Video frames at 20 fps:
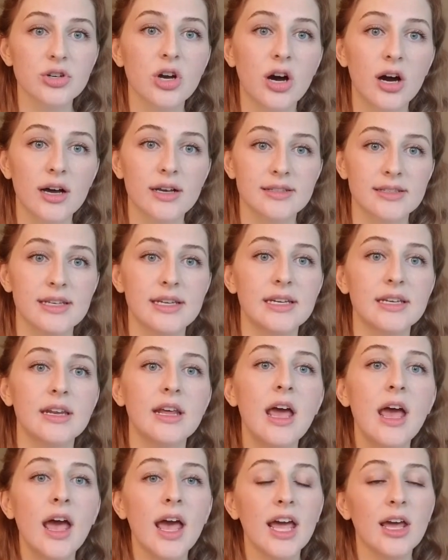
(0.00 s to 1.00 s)
causing
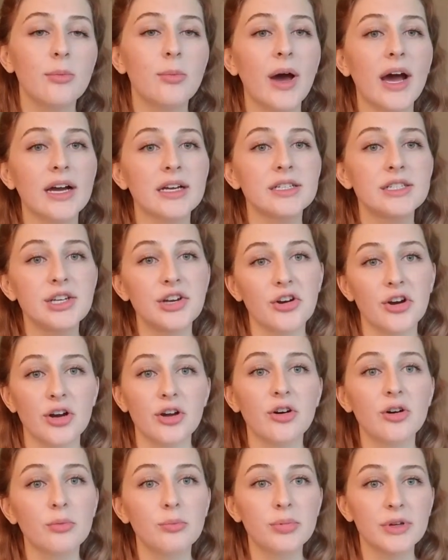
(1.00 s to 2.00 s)
a
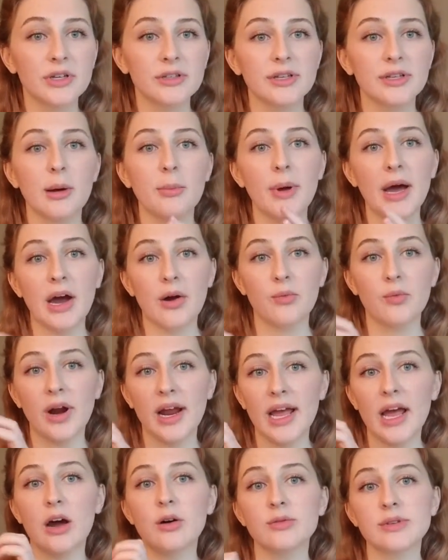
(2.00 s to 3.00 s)
bacterial buildup
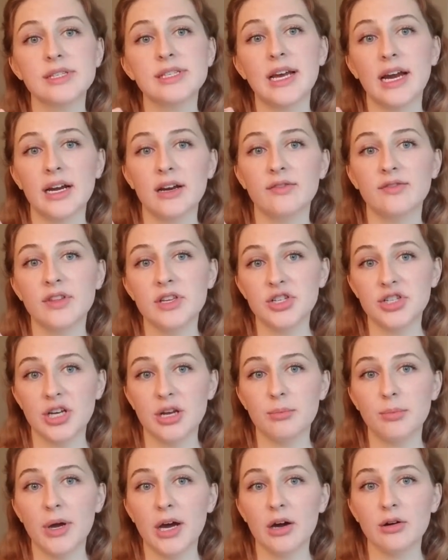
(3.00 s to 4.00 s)
right outside of the
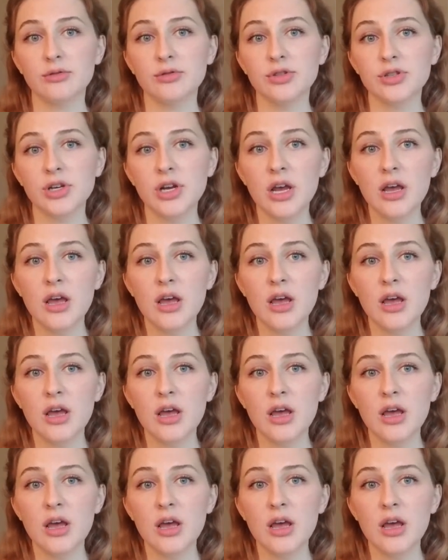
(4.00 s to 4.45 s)
J-pouch.